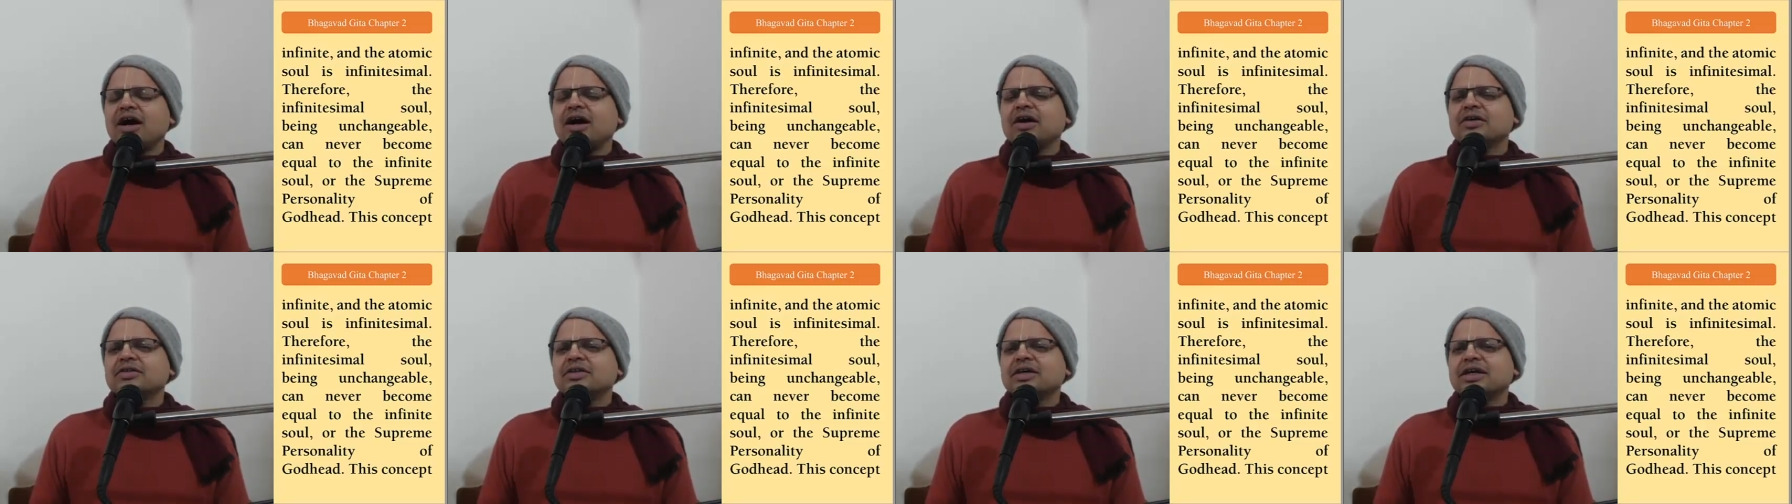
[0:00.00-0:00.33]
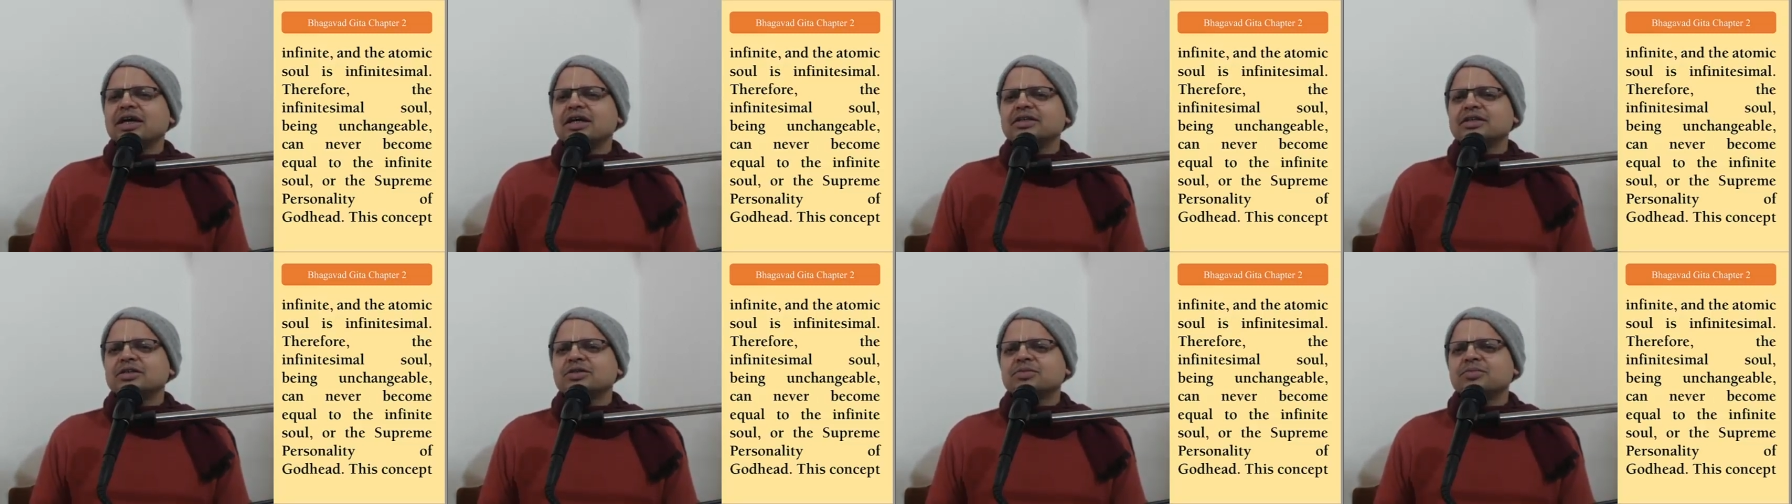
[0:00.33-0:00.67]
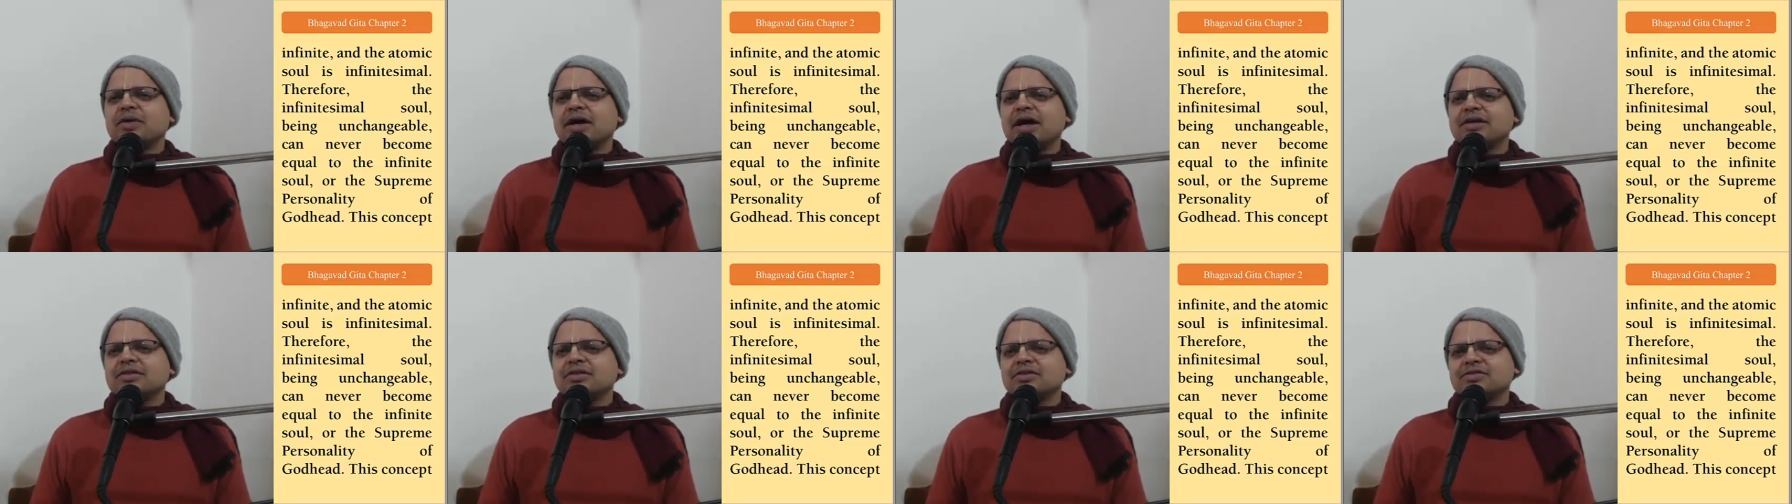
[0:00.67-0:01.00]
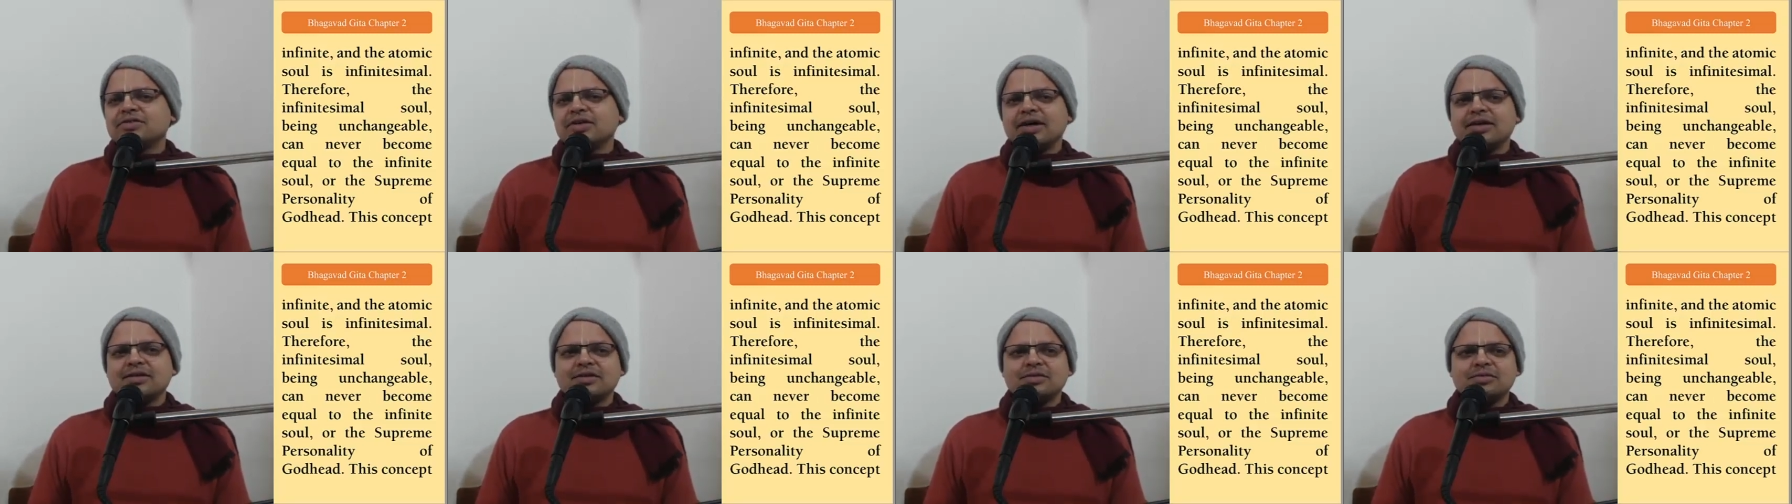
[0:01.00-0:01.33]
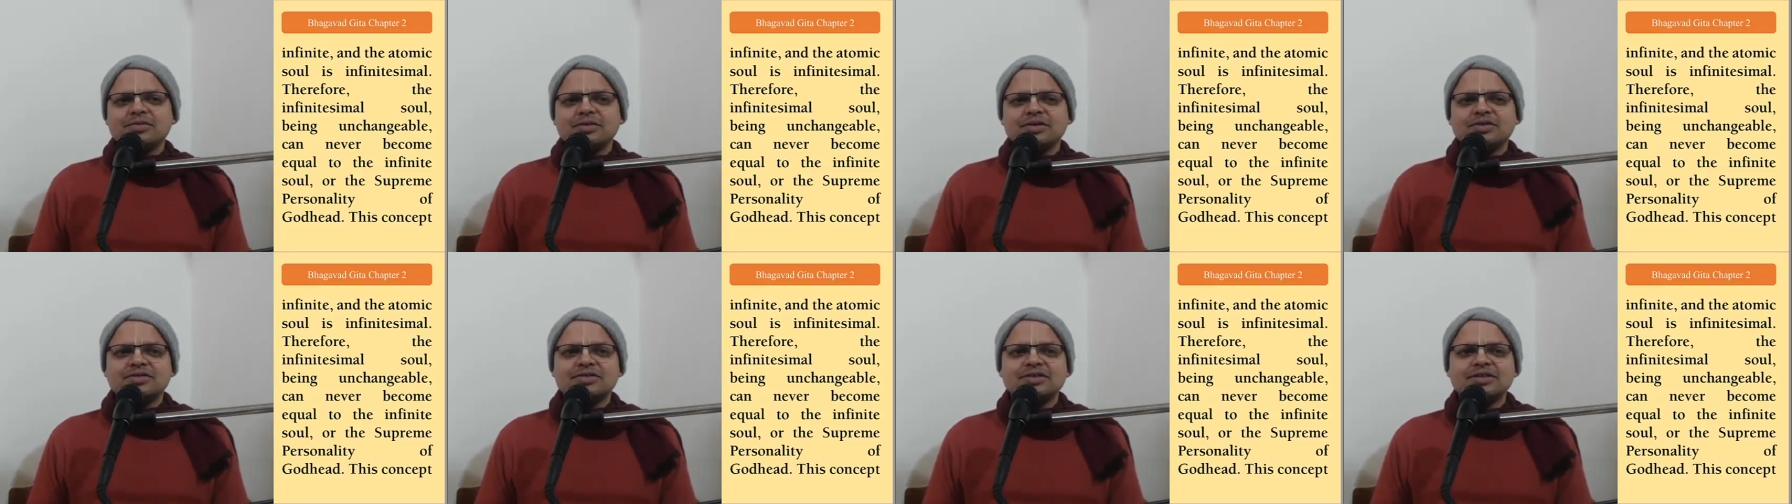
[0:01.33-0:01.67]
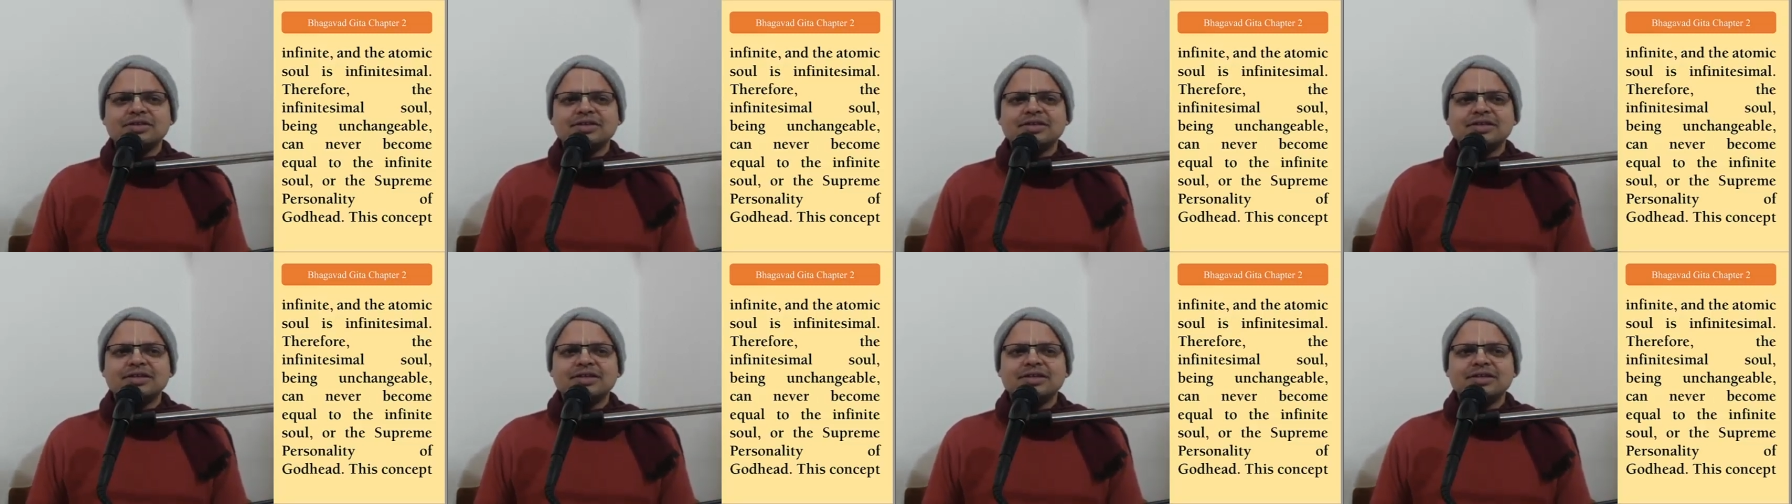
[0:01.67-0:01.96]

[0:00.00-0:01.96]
how they can just buy these arguments.